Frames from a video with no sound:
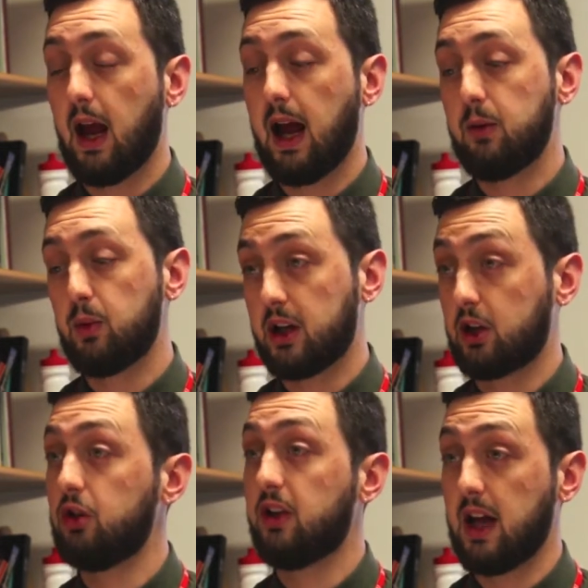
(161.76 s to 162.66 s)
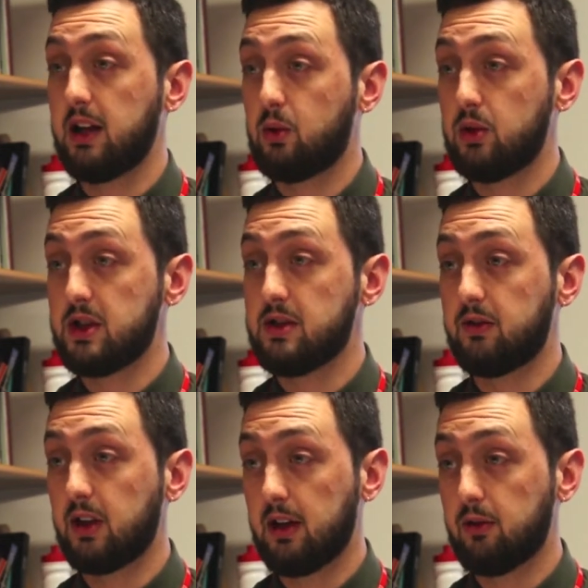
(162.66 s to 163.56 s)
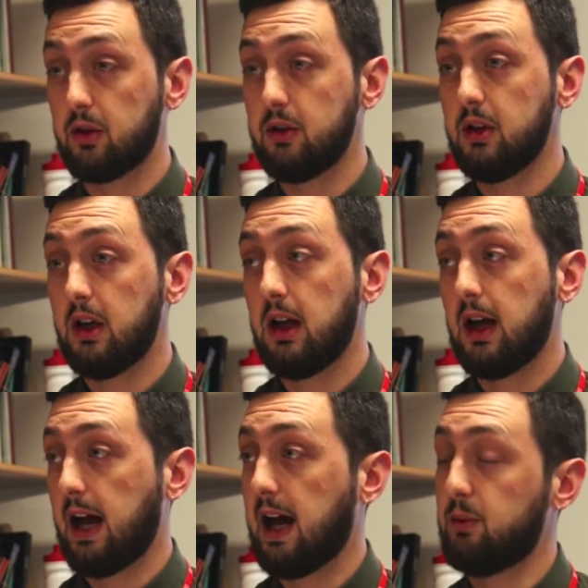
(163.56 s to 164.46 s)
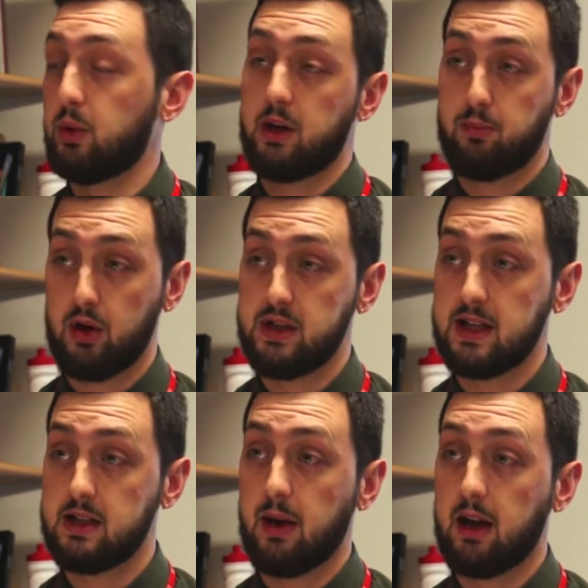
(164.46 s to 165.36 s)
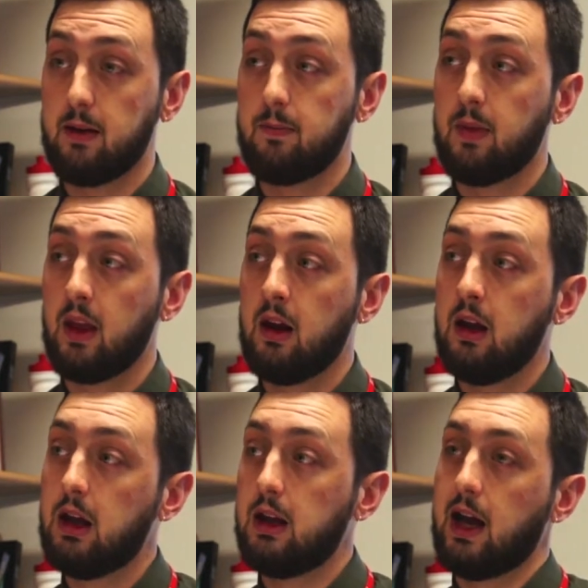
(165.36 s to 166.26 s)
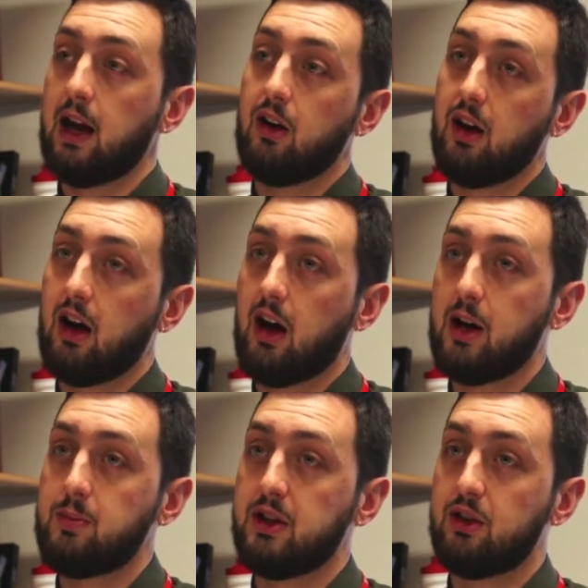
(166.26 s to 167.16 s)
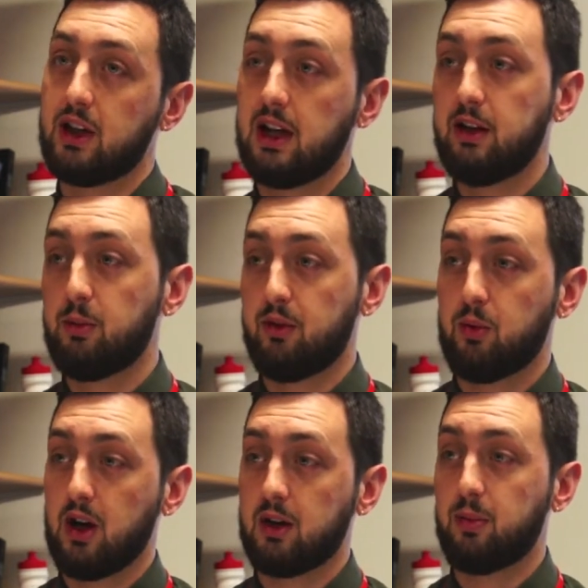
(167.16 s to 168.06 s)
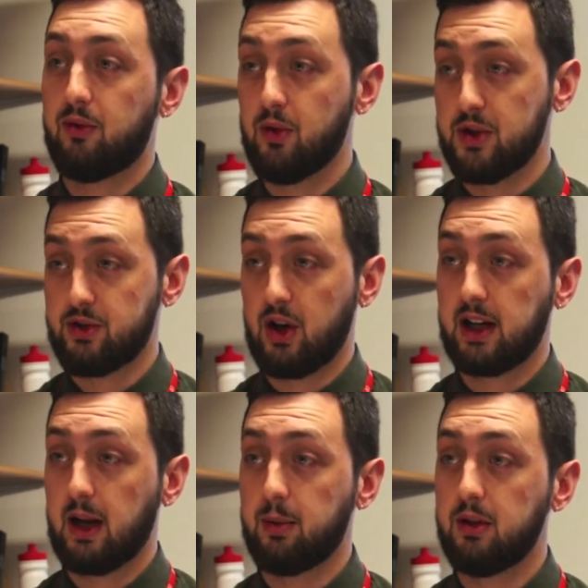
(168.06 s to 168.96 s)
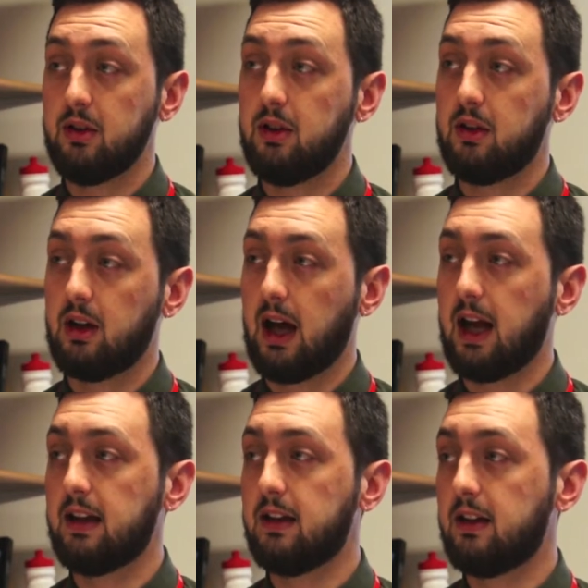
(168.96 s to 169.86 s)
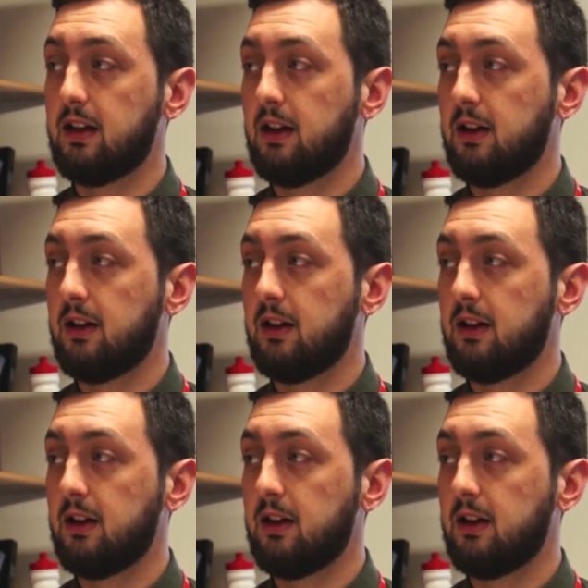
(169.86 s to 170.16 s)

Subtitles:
and we're going to go to the headquarters of Deliveroo, and we're going to protest about it. Now, I'd been doing a little bit of work before the strike happened, and